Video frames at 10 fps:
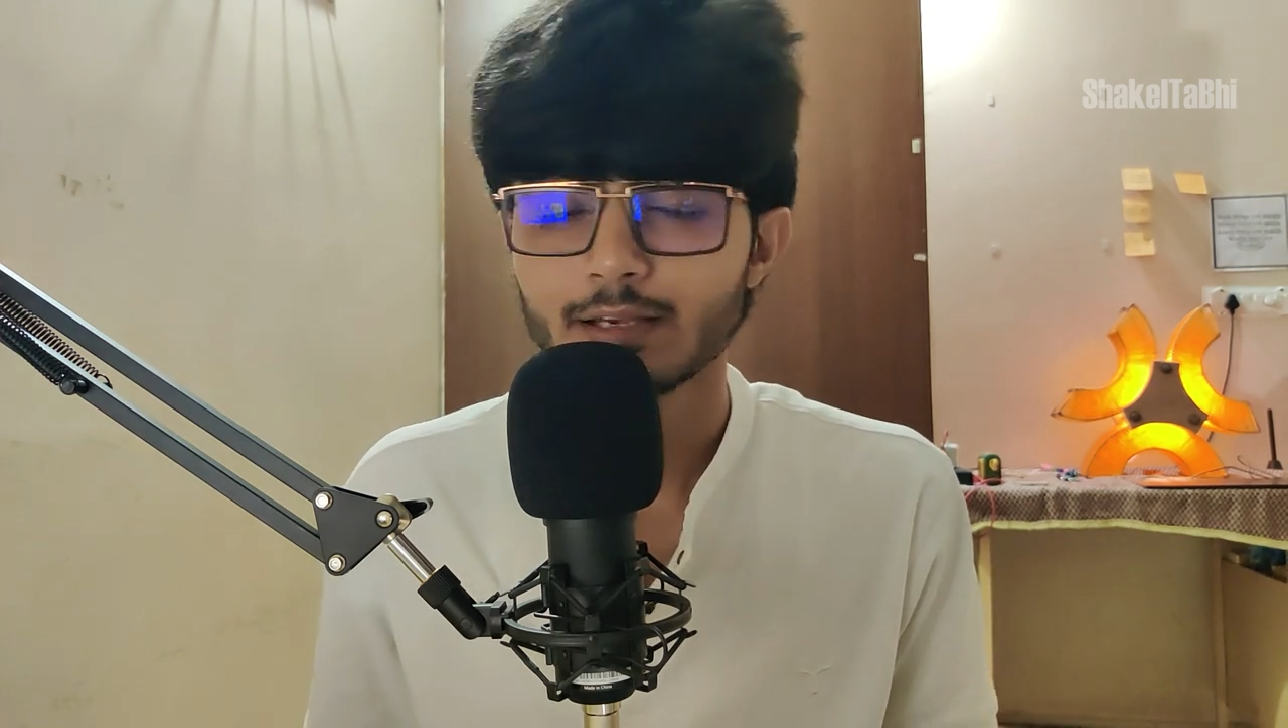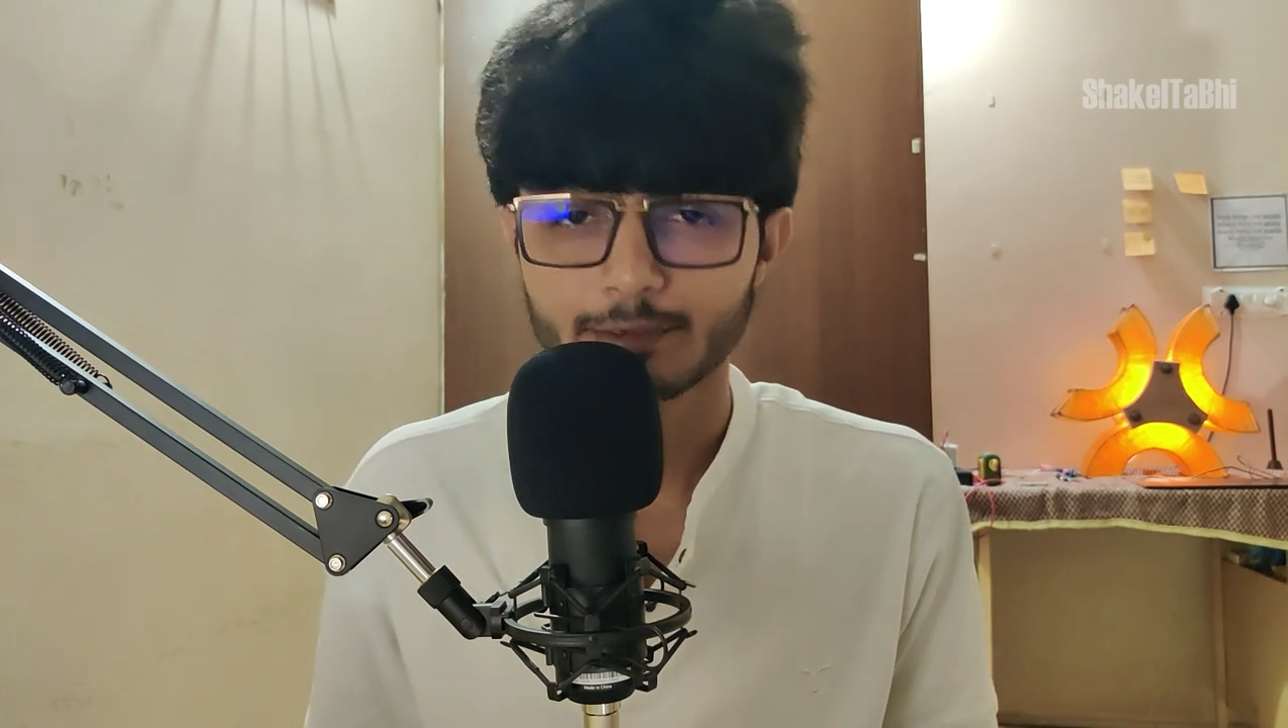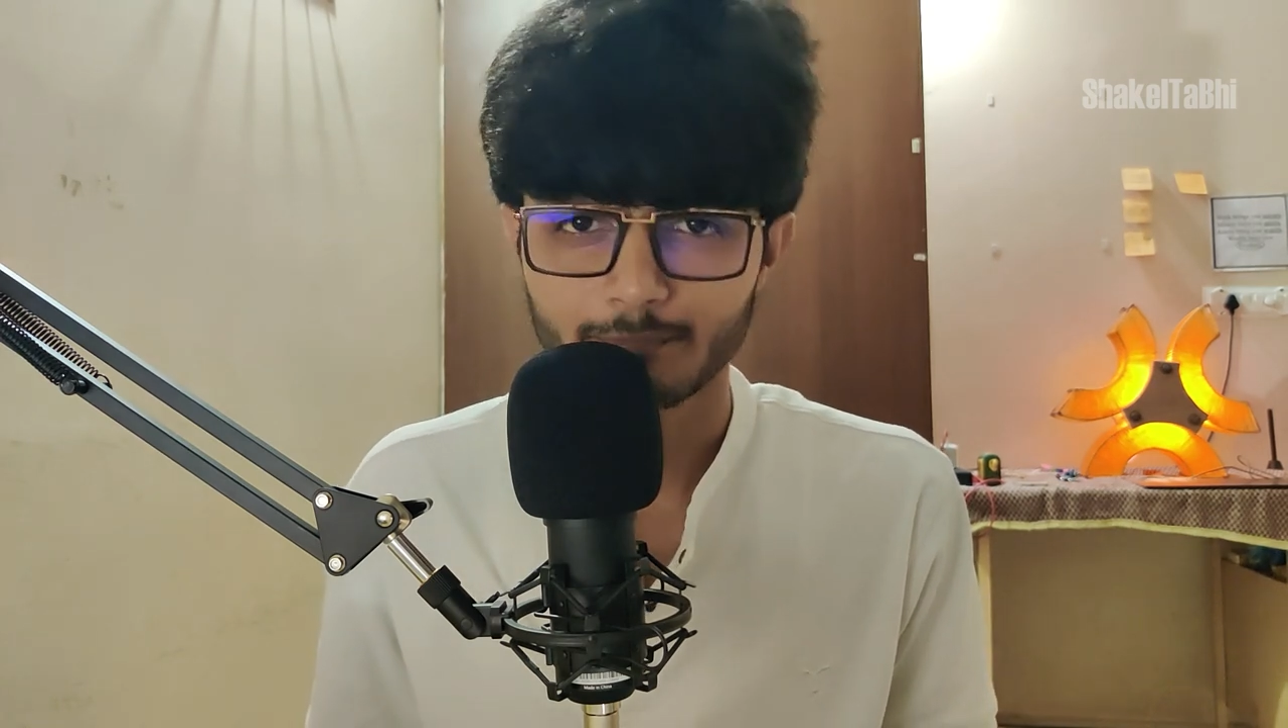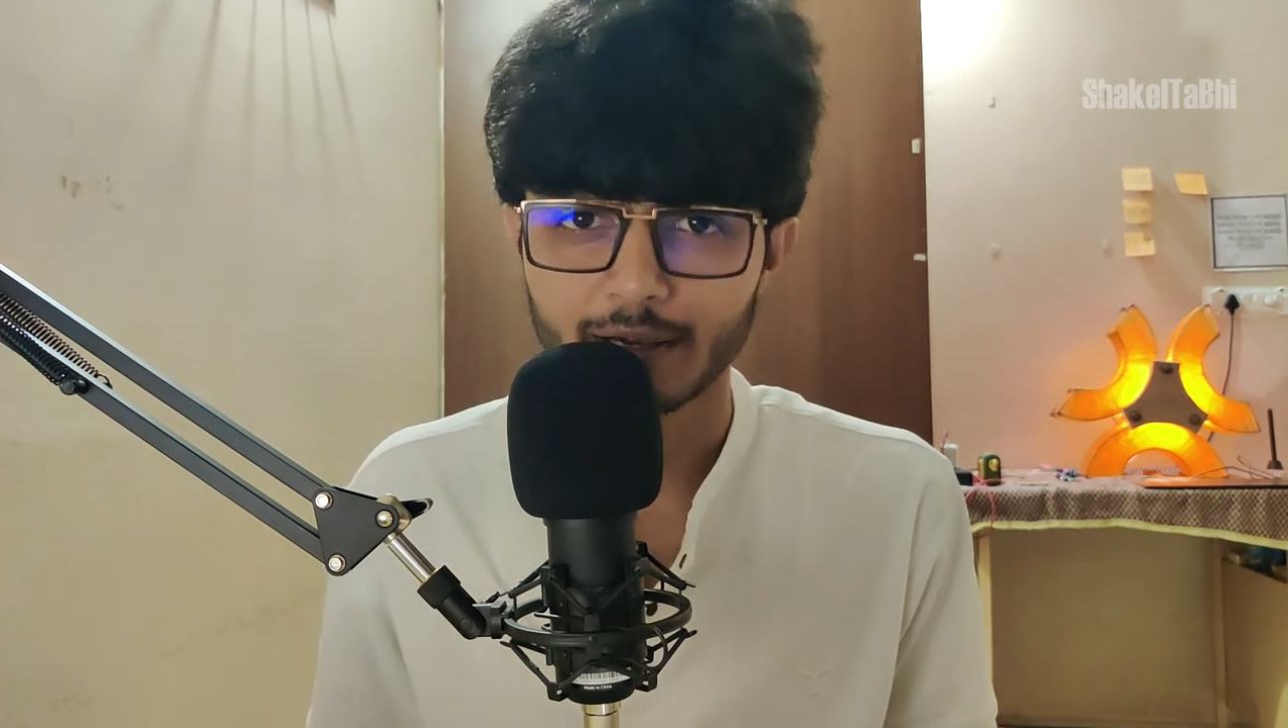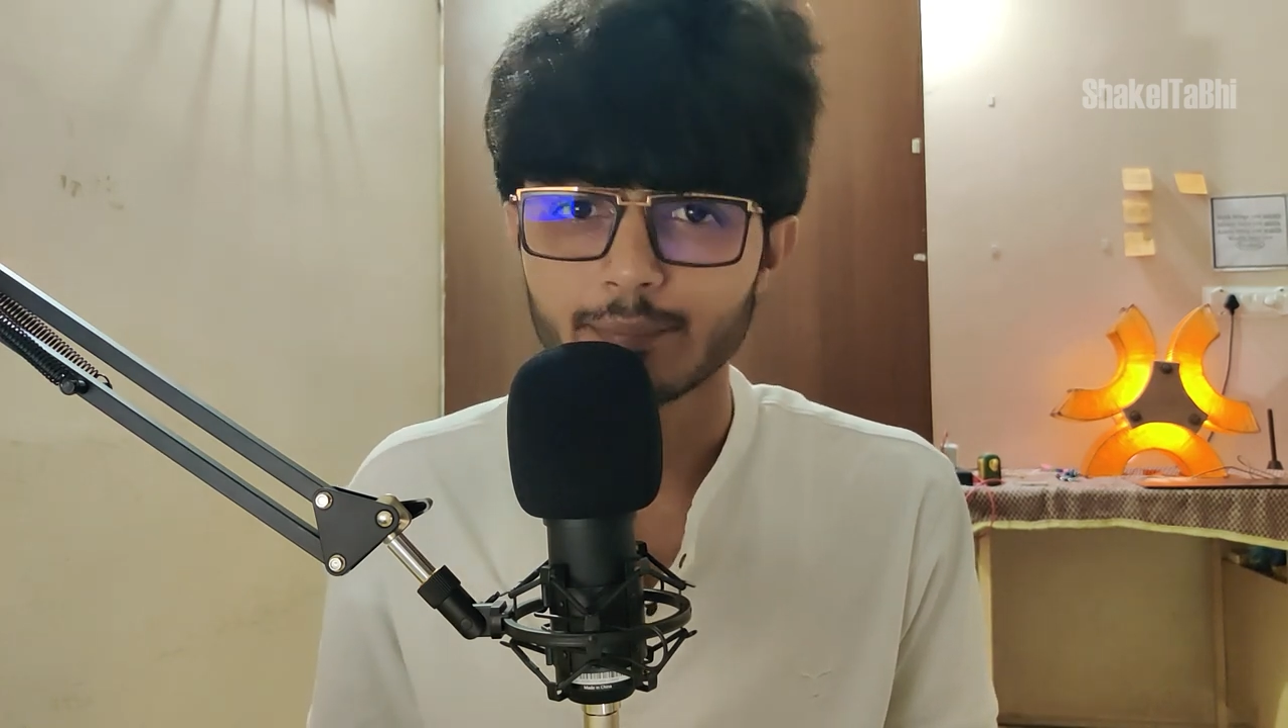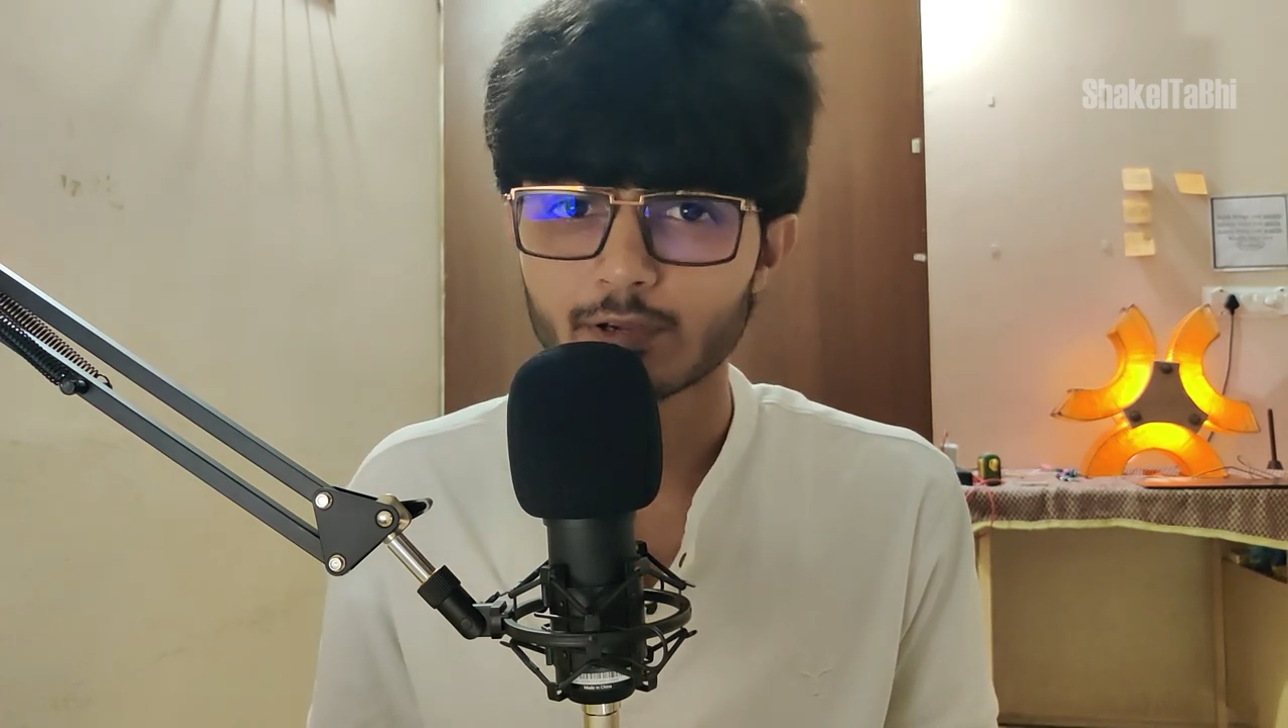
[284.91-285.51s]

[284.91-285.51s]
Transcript: it might